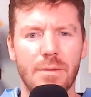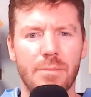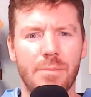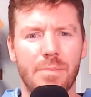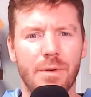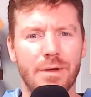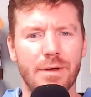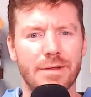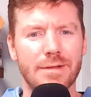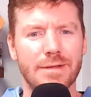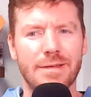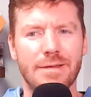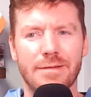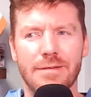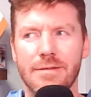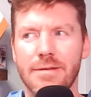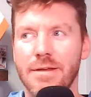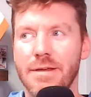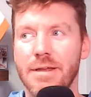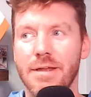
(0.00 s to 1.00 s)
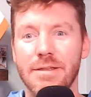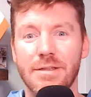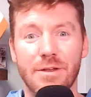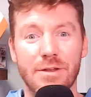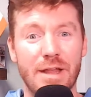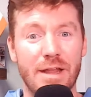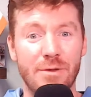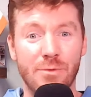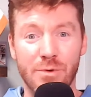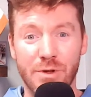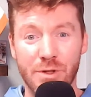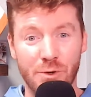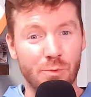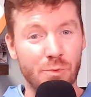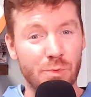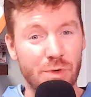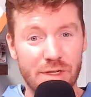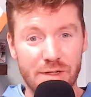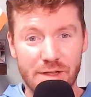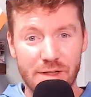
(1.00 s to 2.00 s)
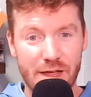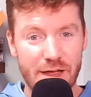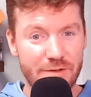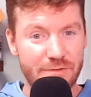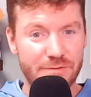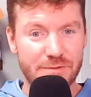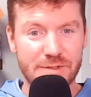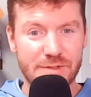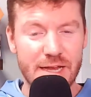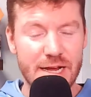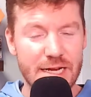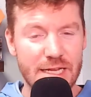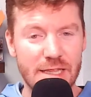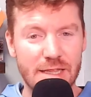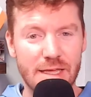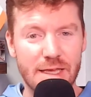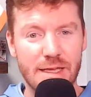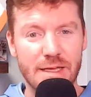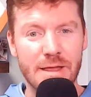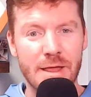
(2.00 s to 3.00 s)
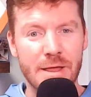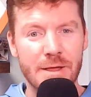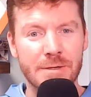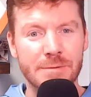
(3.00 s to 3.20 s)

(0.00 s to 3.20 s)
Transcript: but did anyone in your real life say anything?